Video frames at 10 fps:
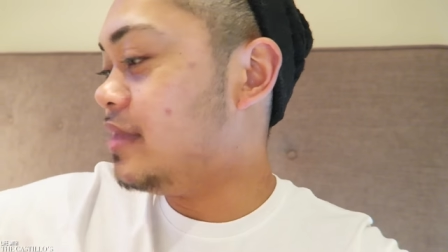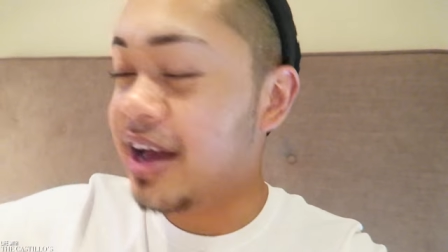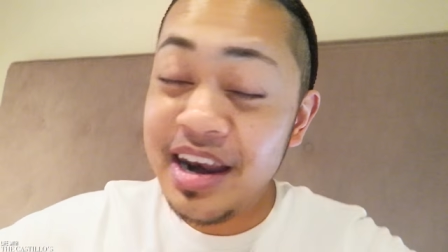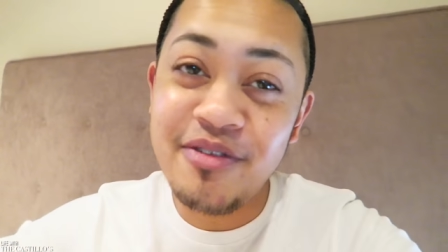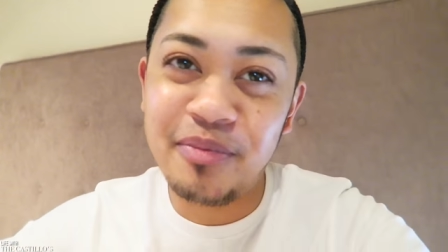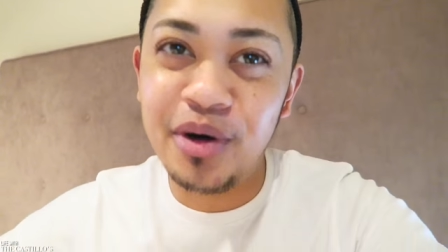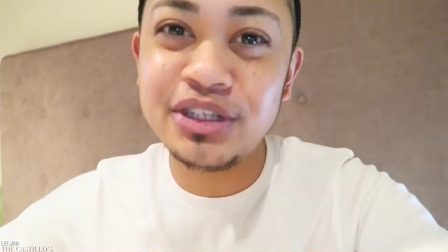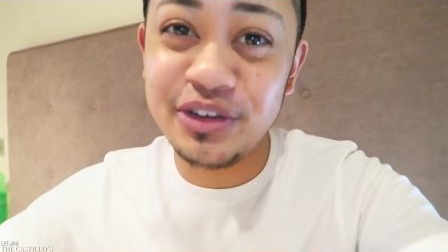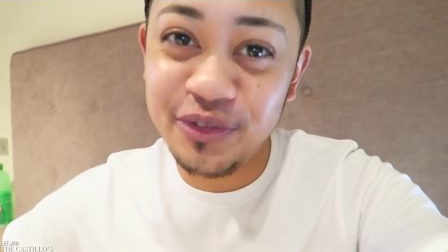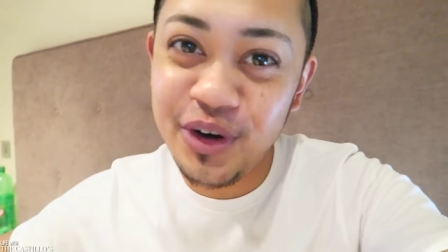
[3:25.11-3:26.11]
I never
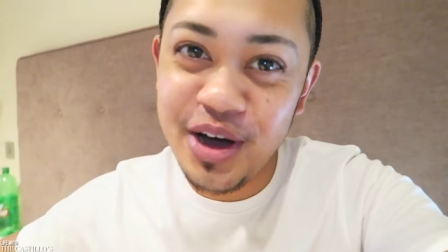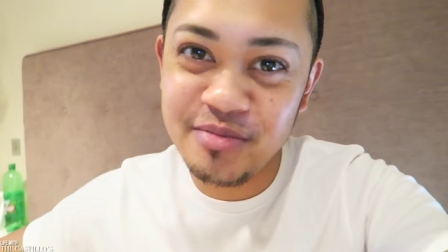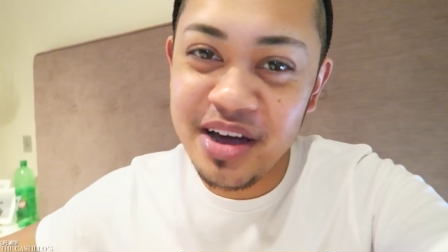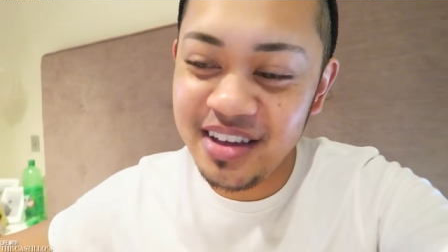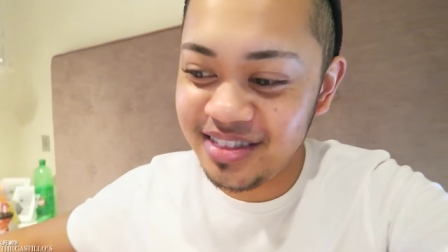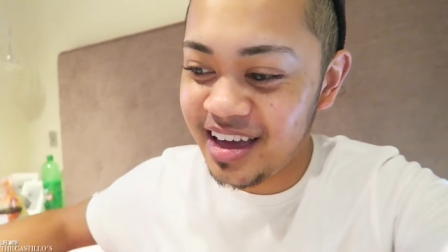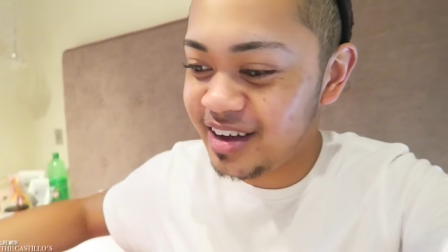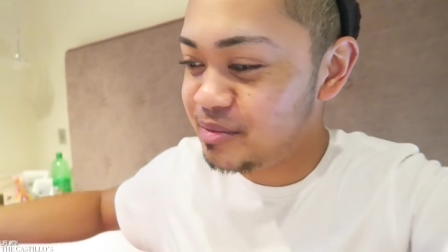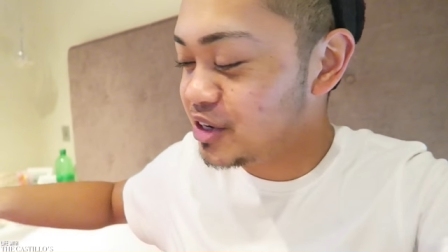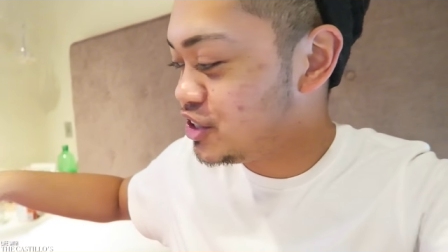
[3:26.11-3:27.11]
bought it for her
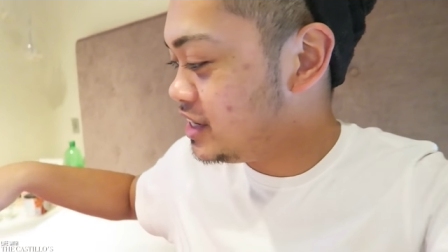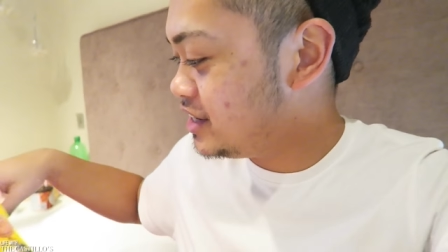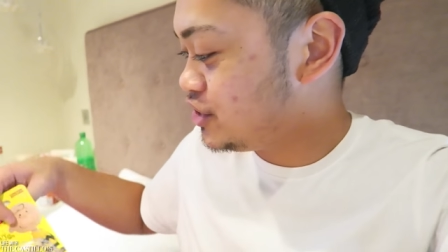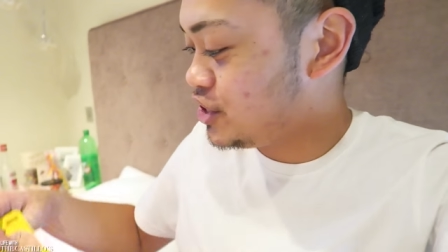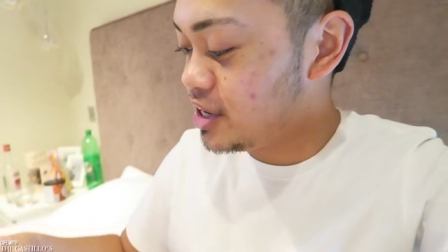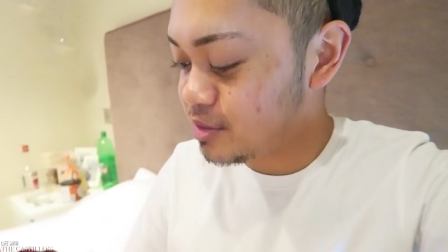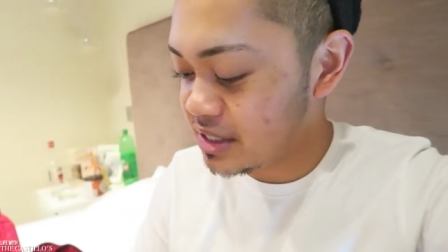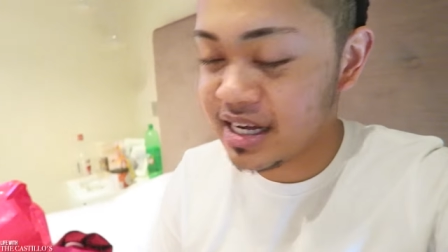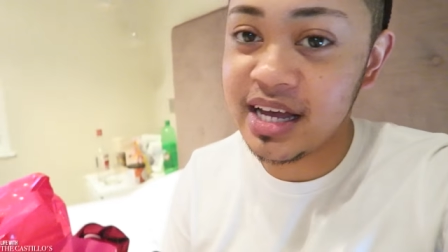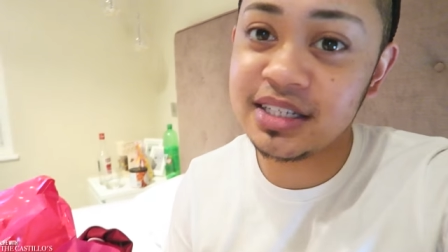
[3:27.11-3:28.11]
birthday, but she, she asked
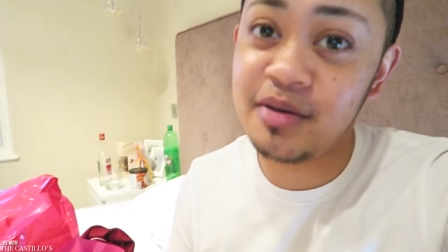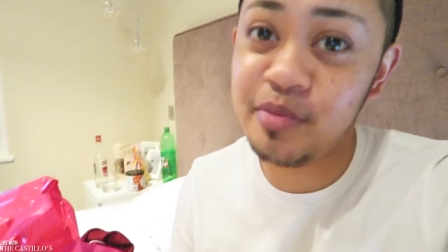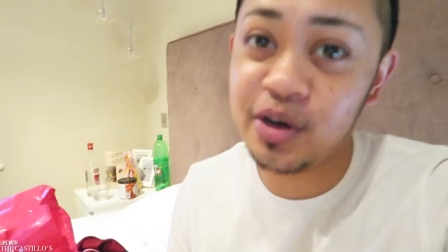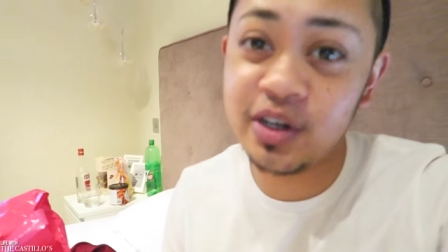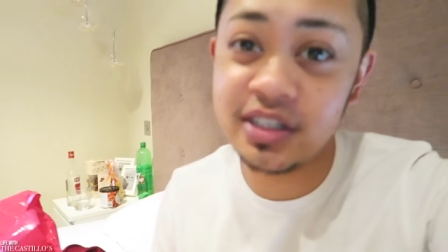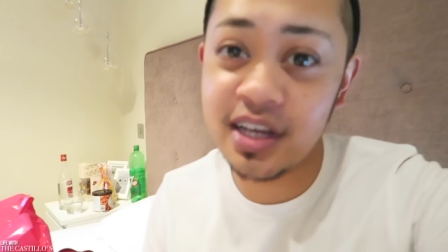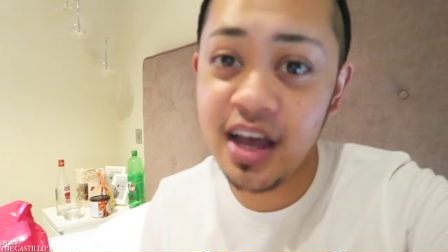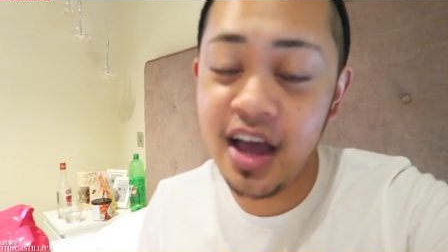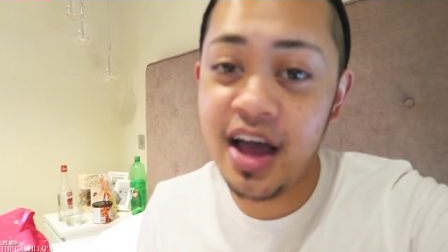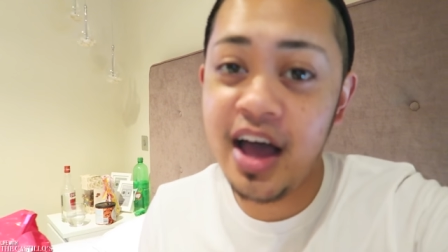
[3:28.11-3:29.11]
me to get some because
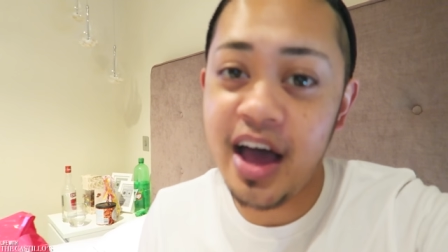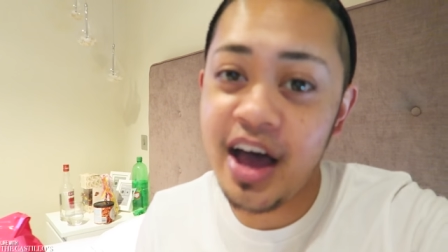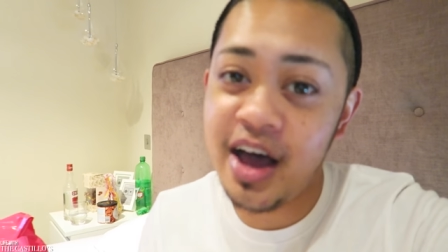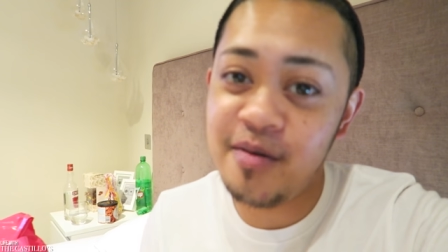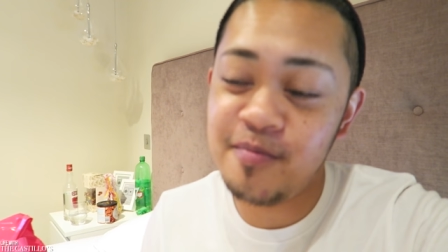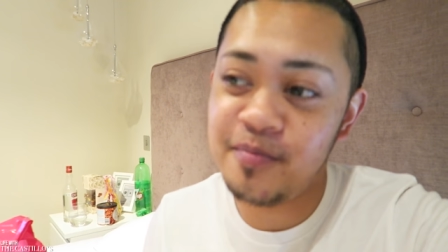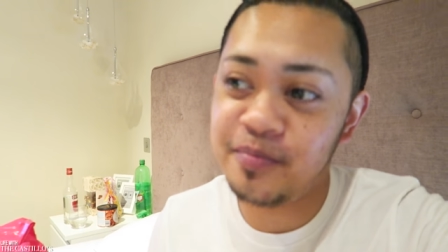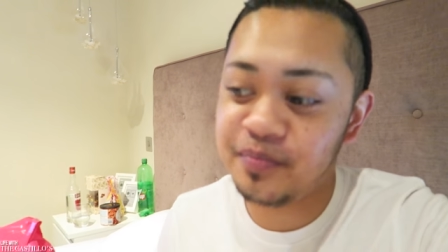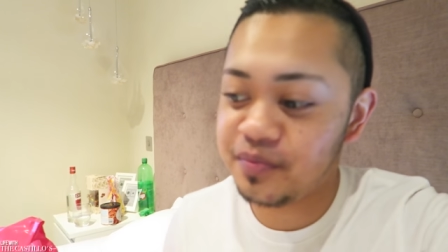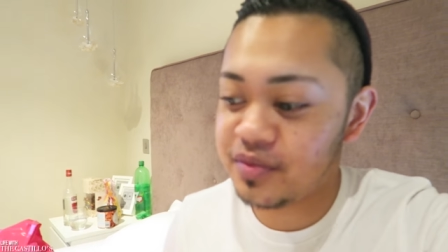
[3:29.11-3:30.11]

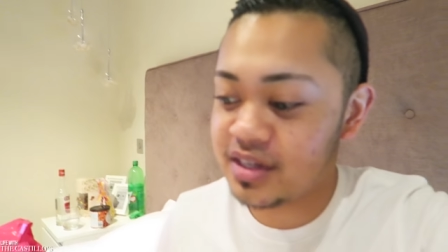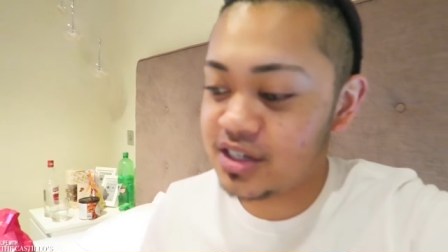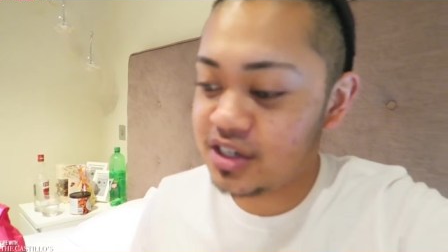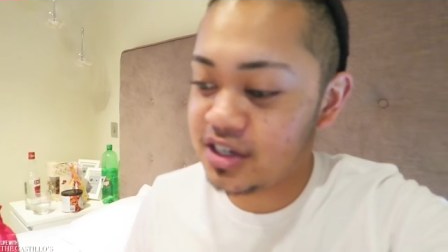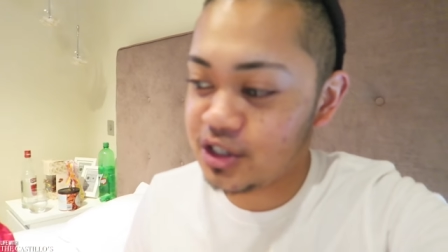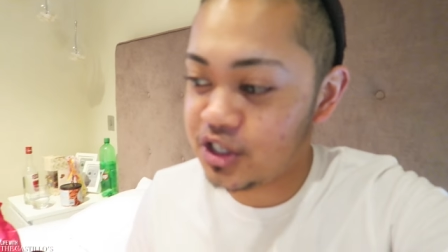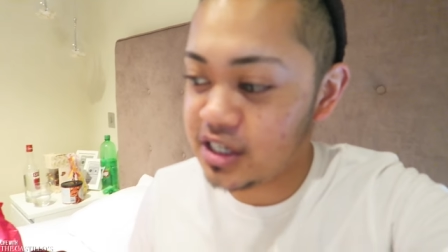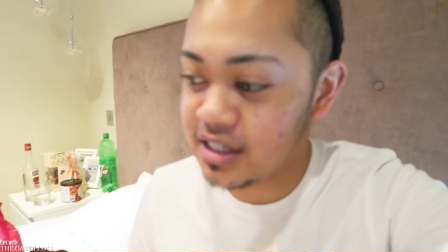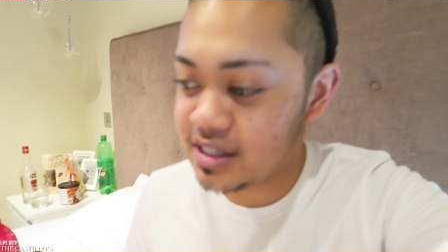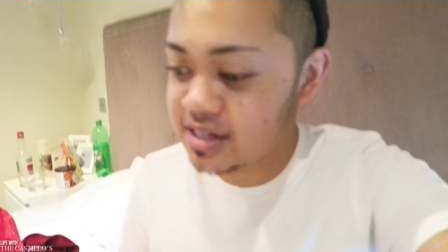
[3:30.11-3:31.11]
um, she
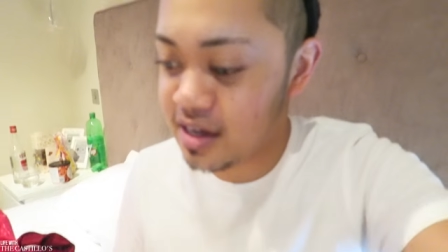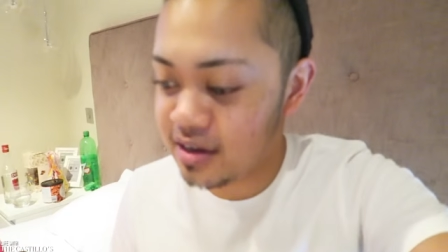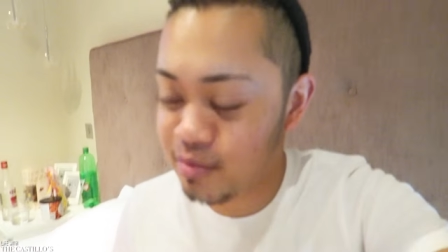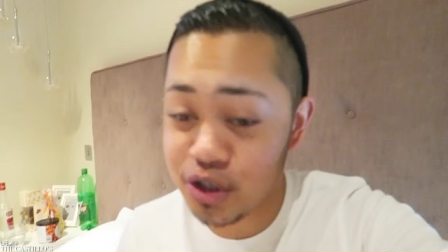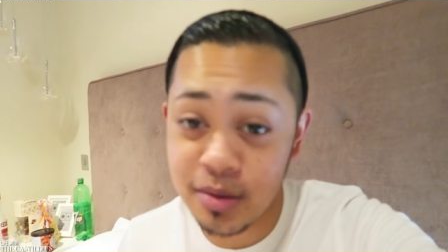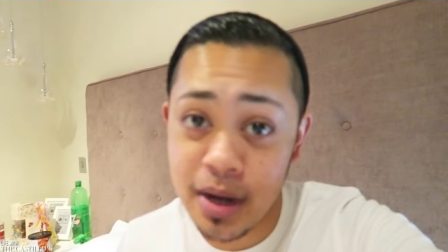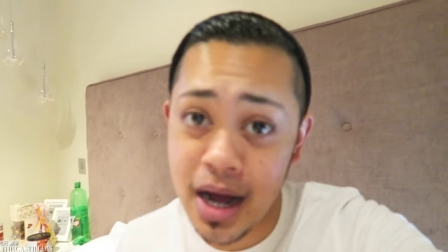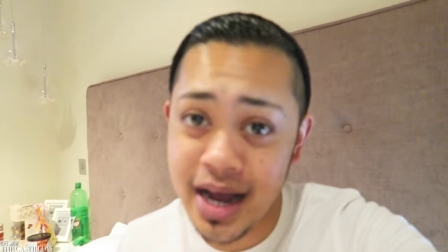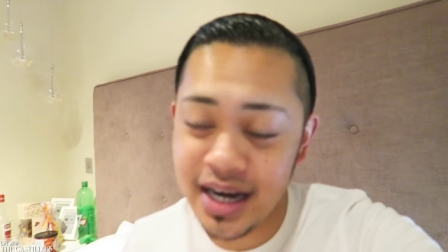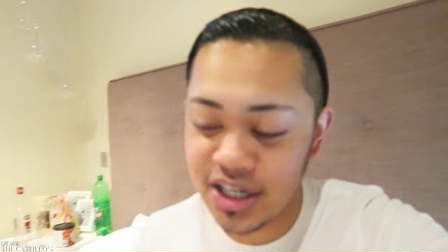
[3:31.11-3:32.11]
needs to push up her
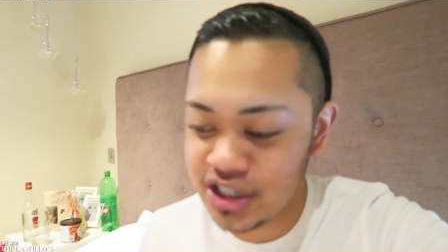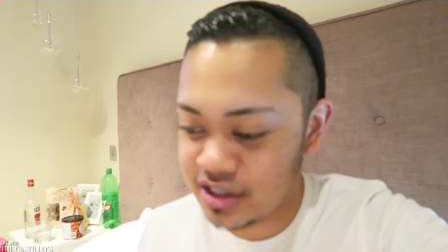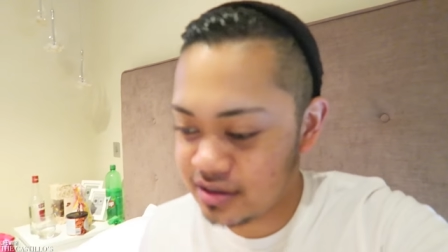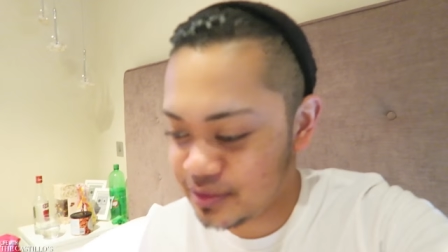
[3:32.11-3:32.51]
eyelash.